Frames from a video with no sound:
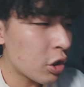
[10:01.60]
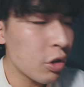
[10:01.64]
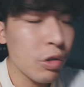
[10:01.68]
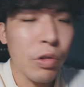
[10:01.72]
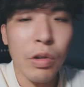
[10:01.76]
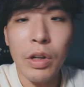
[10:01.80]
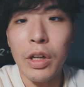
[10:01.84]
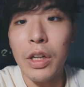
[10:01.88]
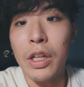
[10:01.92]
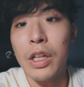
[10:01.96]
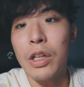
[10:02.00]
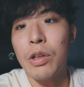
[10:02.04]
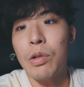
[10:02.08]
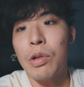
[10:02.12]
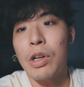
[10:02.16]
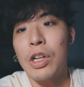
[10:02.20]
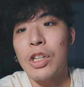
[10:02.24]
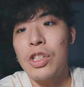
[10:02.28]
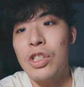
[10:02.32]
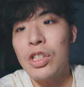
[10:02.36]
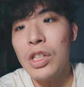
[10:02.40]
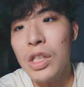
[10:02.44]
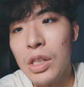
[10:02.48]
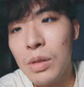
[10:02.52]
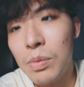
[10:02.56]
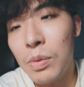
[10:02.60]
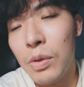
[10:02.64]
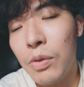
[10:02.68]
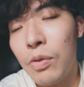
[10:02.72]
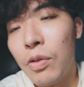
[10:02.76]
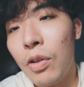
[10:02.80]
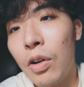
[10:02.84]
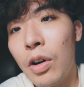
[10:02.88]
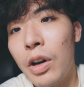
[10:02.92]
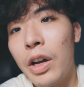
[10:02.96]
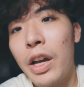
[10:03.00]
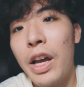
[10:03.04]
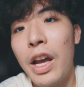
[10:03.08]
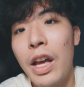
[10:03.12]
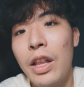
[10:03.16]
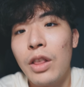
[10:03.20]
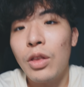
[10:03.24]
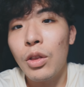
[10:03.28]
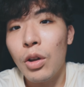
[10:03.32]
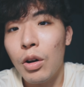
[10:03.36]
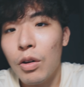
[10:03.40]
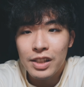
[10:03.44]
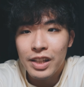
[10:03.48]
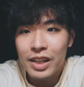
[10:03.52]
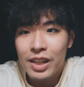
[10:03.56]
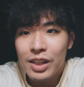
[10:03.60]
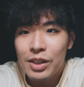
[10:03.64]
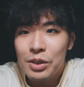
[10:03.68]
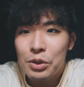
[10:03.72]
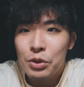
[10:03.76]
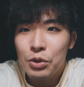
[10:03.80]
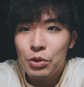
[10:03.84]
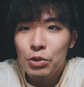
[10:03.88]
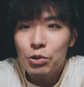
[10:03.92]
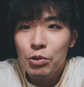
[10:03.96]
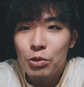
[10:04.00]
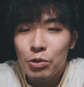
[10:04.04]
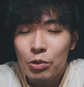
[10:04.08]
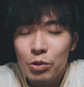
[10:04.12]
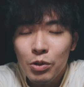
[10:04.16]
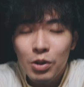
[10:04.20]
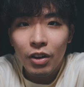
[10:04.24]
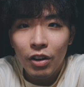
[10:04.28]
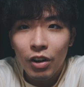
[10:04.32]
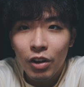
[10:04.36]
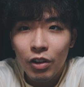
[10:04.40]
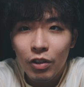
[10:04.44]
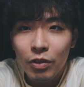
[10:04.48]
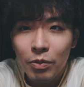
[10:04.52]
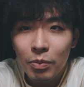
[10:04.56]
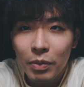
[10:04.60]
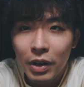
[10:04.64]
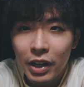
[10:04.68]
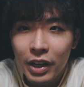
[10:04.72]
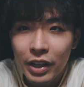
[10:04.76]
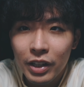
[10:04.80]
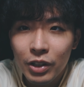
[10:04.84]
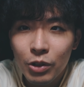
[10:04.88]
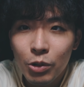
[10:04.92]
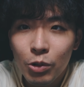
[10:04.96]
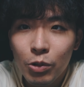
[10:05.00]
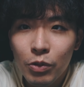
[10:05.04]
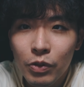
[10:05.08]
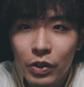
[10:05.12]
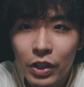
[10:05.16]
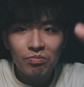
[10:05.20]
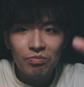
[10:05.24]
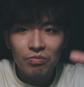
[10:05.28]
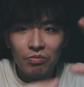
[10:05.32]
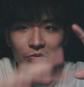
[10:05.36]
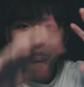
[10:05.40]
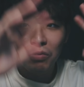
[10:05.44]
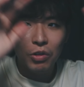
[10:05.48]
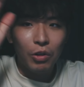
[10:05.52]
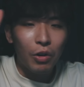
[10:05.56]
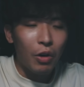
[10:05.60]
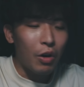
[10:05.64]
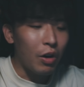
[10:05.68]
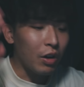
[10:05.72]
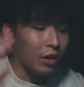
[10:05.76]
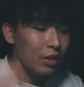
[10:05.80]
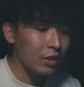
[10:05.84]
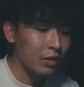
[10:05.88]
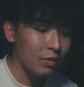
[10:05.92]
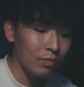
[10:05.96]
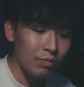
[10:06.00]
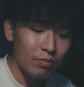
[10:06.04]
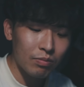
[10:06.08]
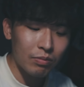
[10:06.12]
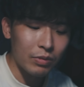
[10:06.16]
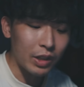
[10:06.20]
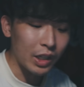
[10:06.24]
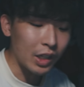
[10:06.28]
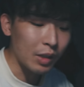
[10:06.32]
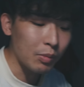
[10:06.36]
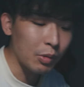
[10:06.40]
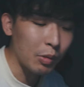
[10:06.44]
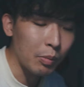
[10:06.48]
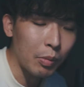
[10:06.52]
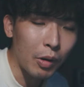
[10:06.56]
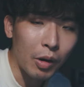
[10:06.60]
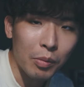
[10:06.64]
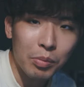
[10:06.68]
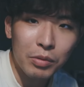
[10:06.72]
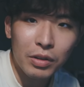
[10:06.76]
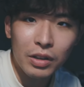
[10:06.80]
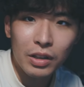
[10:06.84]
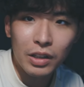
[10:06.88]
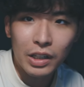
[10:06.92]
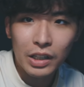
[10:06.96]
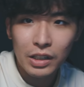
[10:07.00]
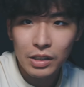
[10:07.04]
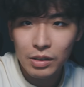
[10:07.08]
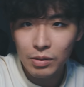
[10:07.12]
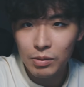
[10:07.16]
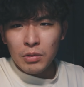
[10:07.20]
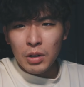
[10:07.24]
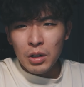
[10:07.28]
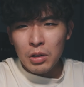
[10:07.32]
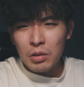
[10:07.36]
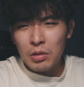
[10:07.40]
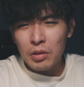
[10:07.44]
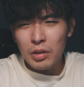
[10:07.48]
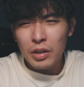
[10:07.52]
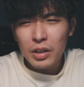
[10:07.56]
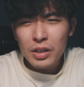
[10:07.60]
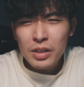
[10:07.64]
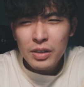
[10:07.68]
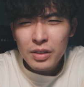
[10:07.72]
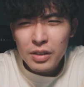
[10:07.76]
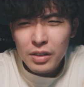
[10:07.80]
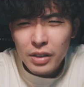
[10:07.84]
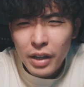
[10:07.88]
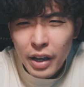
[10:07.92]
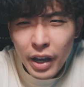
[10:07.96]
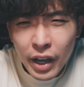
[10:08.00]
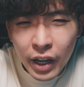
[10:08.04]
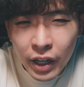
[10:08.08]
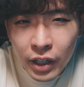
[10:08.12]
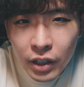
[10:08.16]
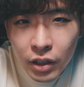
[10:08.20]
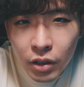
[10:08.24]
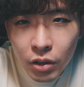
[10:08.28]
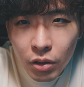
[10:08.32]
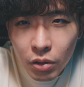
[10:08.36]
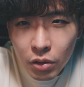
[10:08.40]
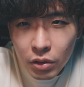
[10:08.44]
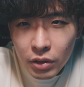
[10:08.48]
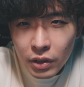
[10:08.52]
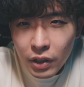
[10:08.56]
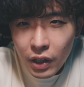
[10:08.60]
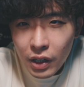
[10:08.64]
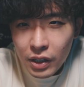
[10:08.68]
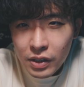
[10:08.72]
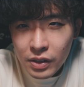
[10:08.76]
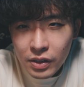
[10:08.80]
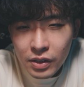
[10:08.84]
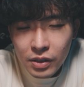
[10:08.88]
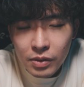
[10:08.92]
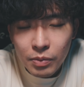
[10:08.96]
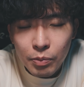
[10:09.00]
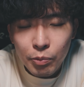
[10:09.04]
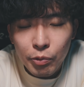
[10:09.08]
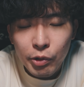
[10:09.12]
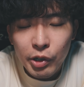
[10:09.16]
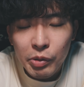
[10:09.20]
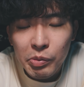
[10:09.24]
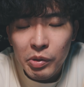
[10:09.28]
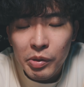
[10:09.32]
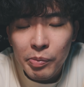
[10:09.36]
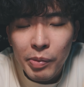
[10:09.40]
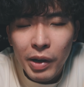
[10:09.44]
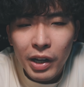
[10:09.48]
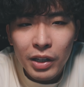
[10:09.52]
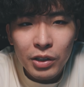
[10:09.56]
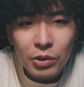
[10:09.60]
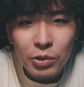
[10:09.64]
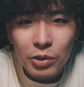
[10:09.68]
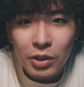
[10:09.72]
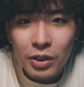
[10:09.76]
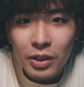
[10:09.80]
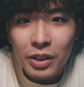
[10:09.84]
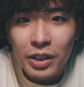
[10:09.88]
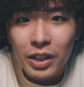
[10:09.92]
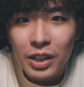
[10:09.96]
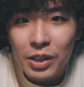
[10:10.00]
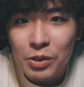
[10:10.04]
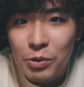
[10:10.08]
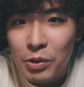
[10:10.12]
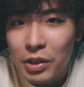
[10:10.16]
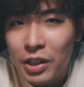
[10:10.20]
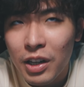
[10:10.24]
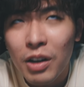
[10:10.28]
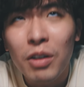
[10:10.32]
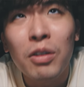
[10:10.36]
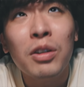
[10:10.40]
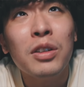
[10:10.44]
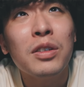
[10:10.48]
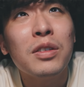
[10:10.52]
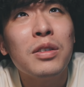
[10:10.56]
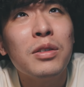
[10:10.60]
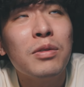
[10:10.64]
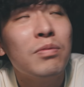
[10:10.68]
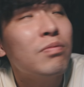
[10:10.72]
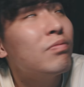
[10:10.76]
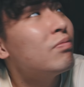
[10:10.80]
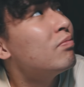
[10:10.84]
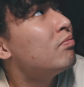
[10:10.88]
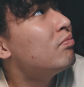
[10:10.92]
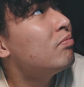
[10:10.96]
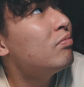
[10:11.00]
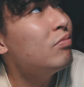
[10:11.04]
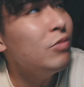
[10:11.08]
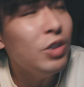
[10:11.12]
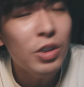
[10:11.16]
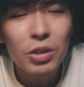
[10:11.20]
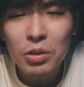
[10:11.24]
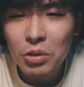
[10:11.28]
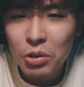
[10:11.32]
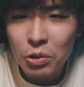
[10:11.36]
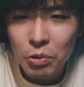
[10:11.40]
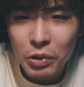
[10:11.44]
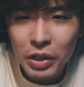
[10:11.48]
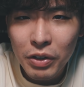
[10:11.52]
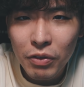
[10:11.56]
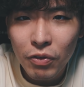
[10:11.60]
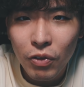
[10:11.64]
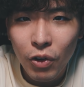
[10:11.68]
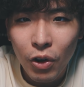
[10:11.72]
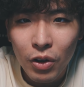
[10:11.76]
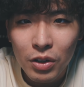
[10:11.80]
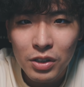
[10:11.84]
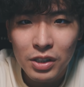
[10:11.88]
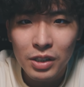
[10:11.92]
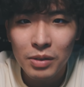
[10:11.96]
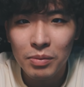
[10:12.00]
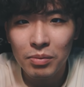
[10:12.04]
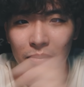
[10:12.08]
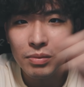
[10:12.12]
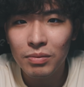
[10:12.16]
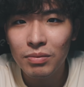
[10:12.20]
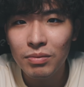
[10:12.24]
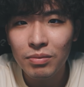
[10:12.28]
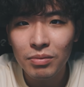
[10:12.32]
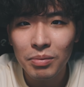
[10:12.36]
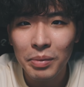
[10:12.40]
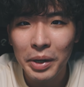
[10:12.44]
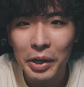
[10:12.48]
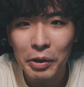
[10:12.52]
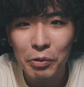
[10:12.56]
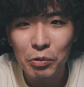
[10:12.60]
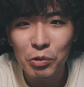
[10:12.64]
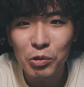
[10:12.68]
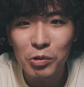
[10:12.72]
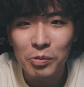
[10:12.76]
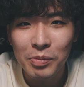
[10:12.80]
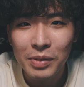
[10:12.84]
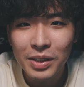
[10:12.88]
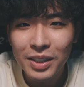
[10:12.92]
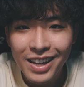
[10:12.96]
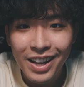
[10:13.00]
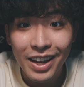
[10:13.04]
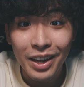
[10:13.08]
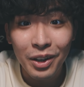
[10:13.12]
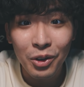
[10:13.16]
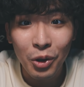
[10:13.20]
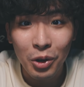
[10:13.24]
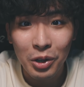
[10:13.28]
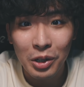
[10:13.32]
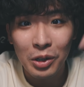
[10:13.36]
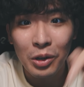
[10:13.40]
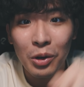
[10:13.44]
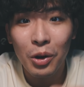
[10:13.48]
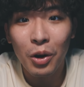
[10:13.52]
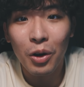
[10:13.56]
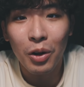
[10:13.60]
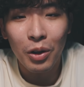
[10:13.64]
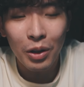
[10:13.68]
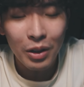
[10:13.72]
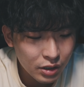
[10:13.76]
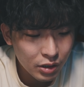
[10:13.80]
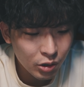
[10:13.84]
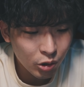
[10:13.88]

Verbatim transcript: Q&A questions before I end off day two of my COVID a thingamabob thing. Wow, this angle does bring me back to the days when I was you know, doing vlogs in my room and not in hall.